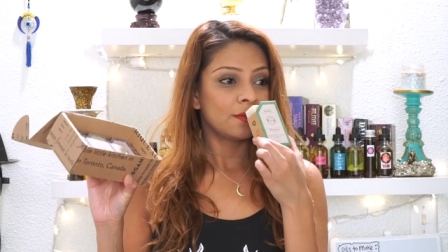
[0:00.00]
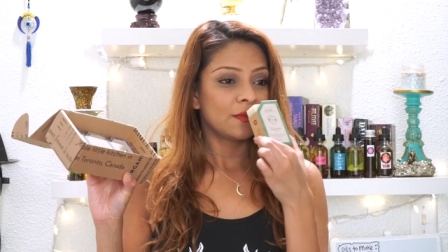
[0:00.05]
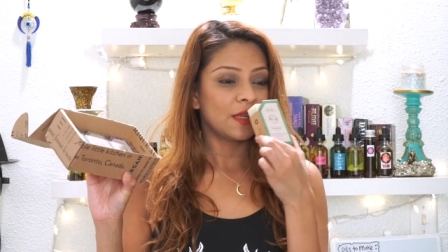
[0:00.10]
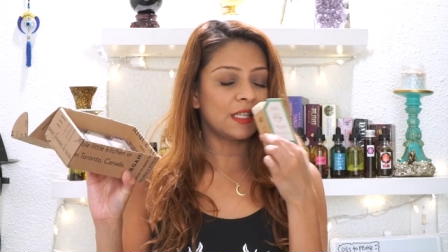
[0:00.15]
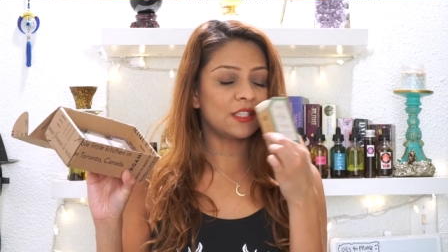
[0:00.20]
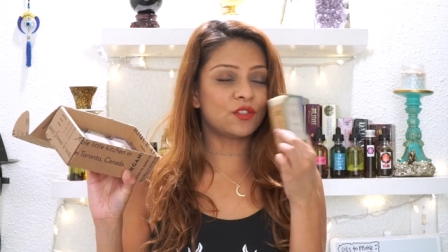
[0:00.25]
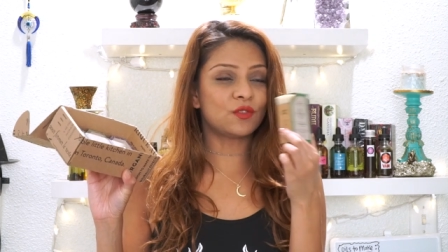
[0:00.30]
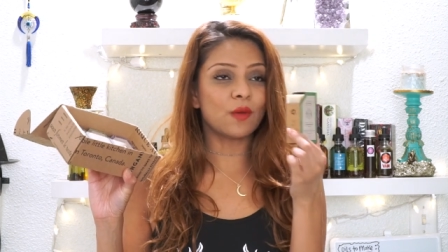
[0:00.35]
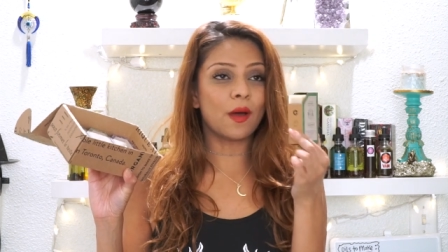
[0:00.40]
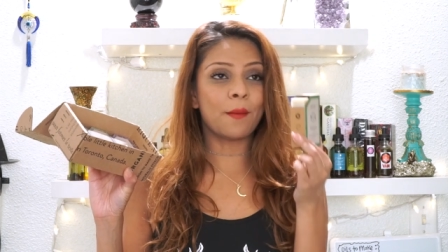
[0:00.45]

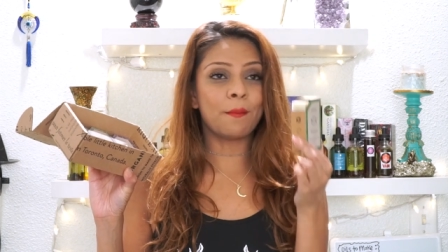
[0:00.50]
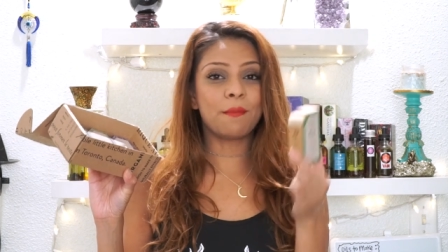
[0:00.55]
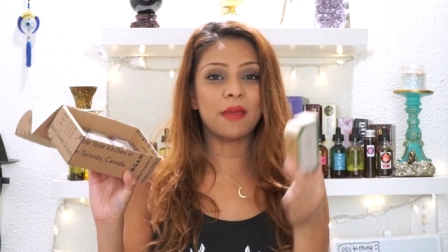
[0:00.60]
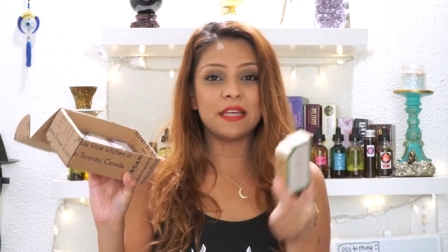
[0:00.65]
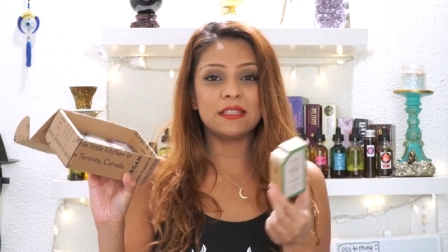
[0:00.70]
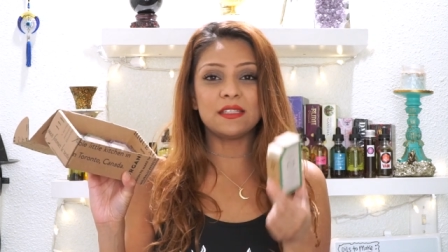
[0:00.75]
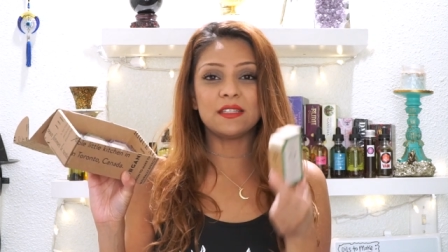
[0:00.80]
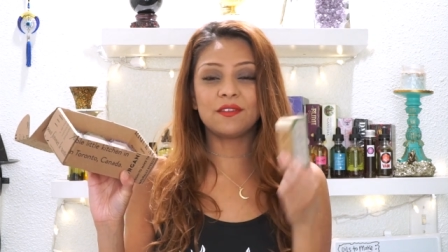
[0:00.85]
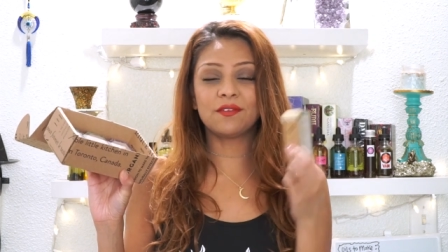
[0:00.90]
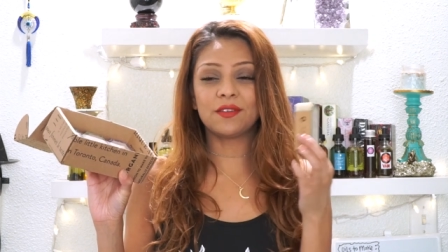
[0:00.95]
It's
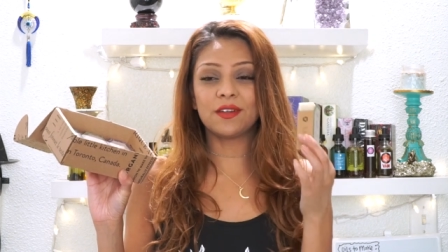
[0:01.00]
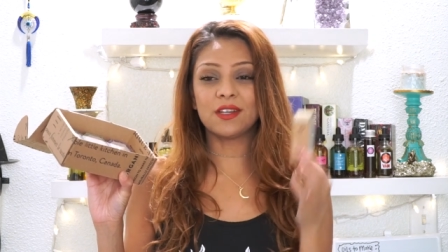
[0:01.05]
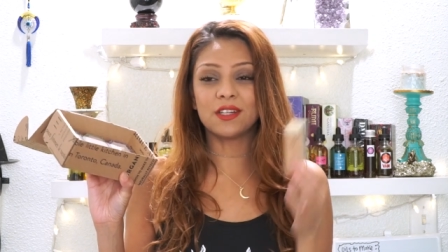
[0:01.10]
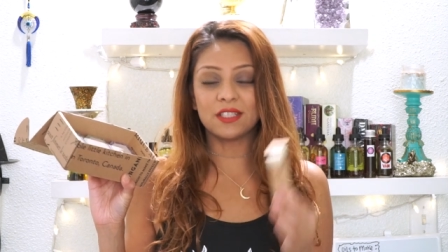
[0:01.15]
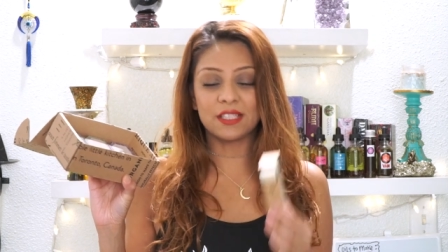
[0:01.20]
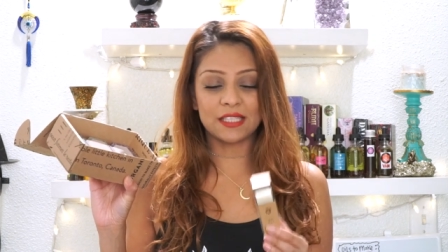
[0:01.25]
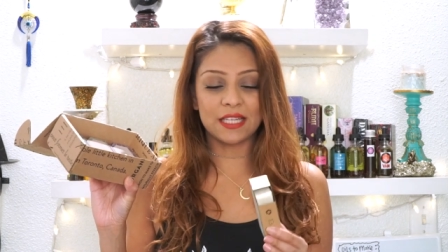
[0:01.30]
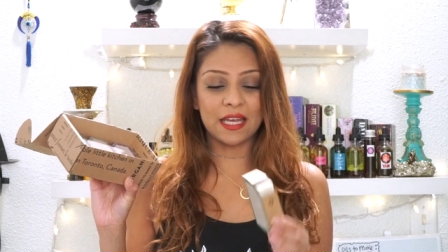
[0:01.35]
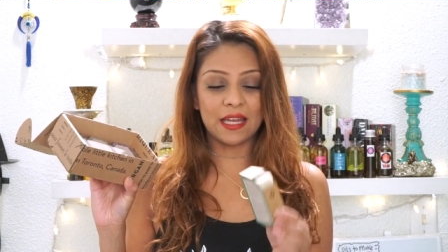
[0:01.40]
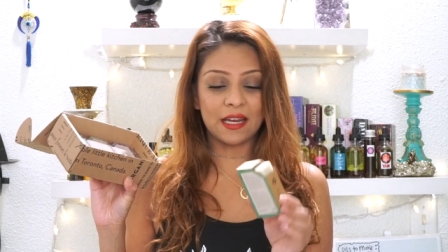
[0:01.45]
amazing for your
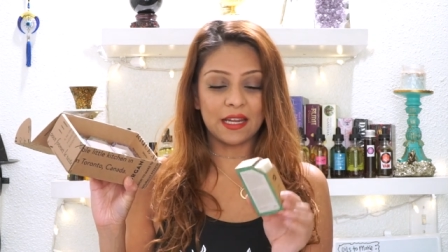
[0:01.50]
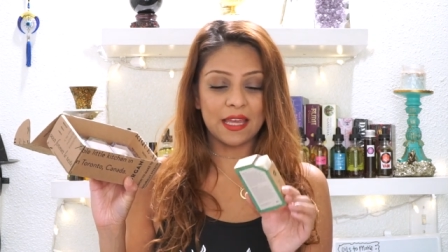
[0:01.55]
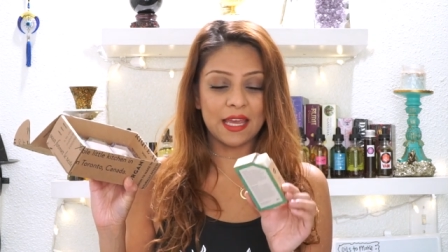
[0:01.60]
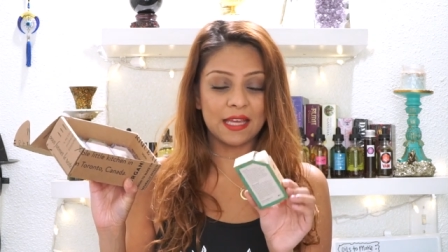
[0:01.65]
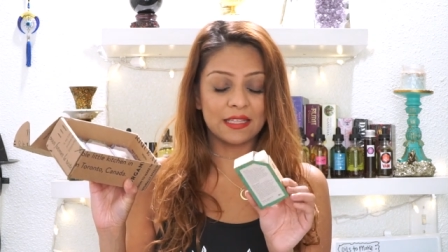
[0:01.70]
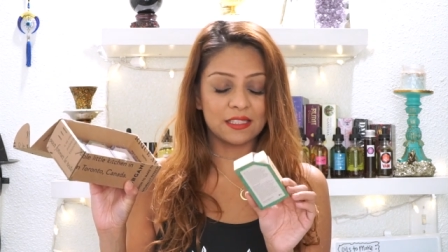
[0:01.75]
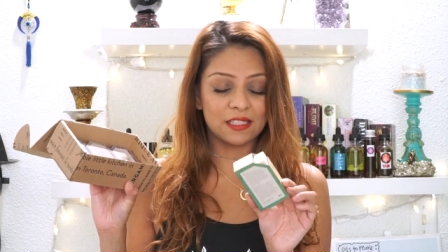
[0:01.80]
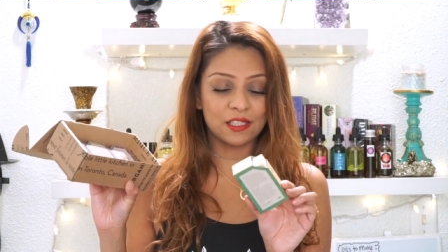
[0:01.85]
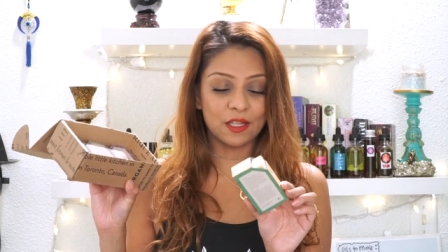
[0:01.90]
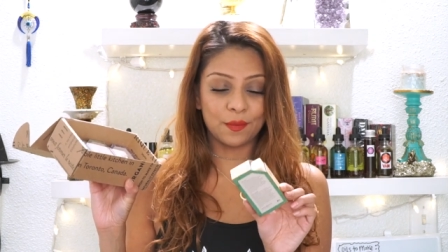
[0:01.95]
skin.
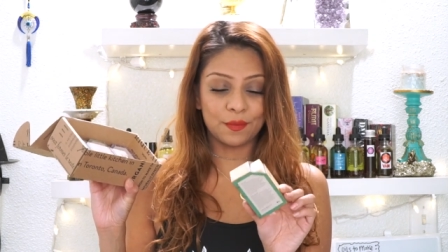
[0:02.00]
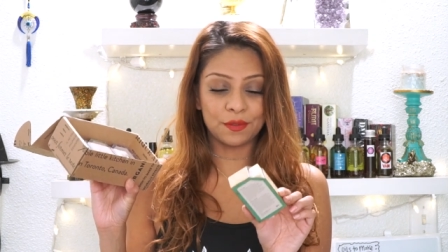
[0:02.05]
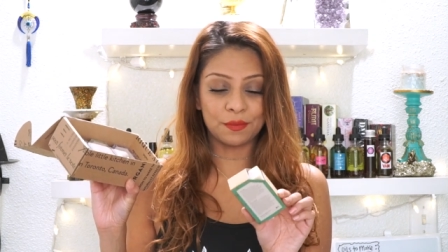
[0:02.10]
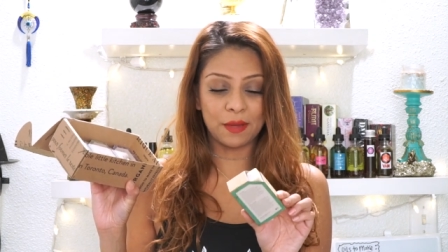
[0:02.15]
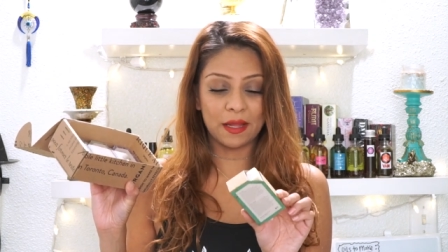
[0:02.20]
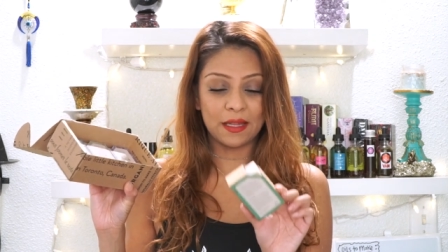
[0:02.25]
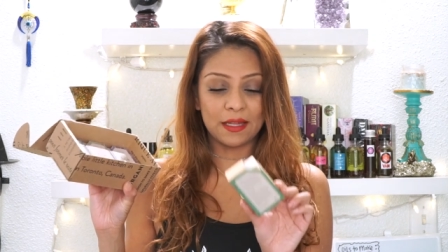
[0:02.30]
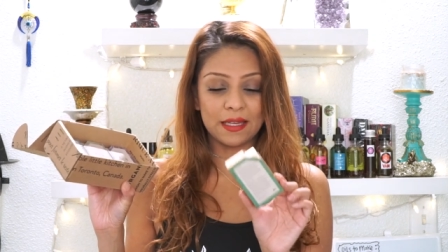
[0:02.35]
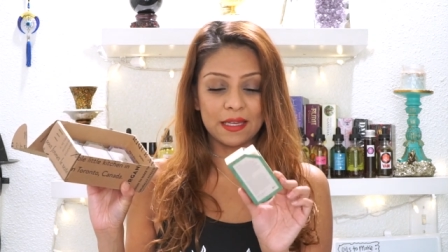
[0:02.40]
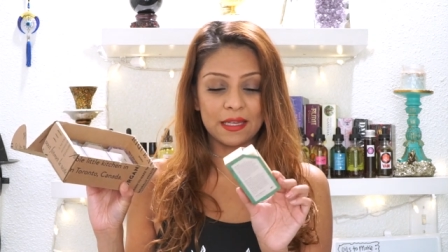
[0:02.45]
Can't stop
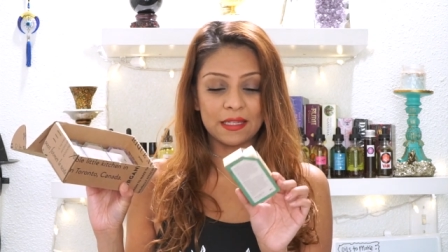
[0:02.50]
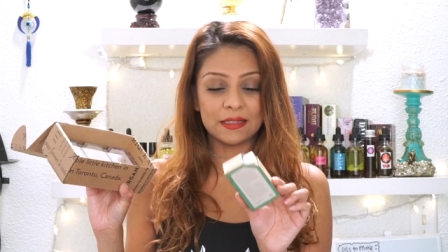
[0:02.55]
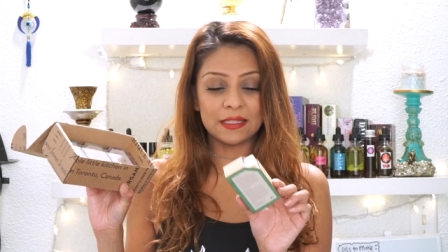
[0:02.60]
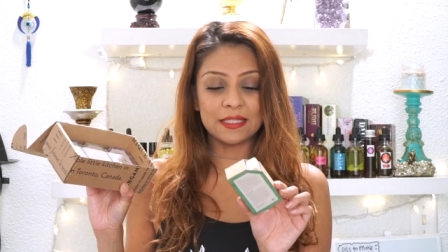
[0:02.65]
smelling it.